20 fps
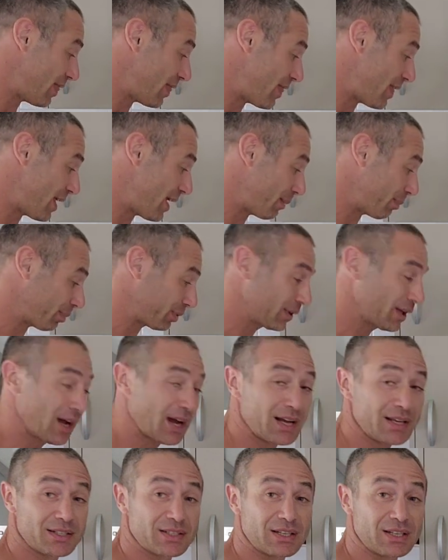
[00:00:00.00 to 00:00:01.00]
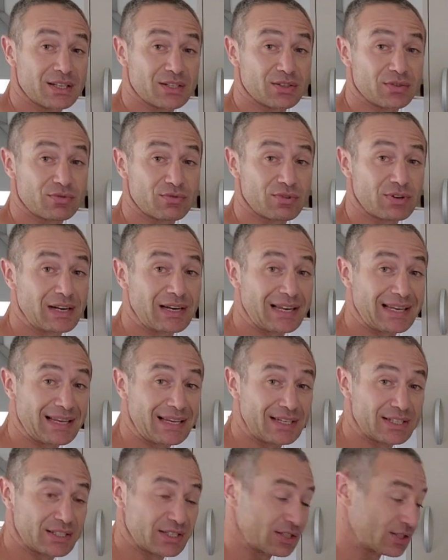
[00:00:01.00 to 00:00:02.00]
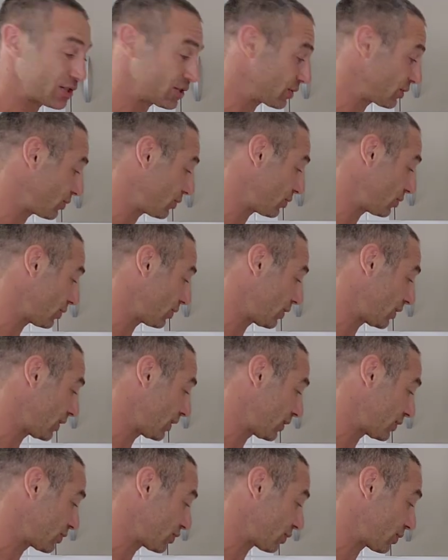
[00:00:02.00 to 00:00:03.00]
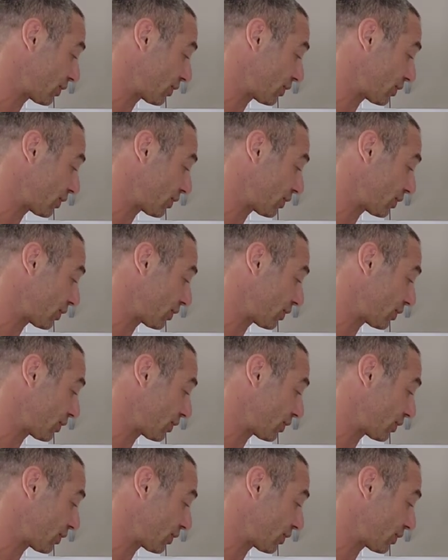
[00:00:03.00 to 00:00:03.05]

the appliance is really easy to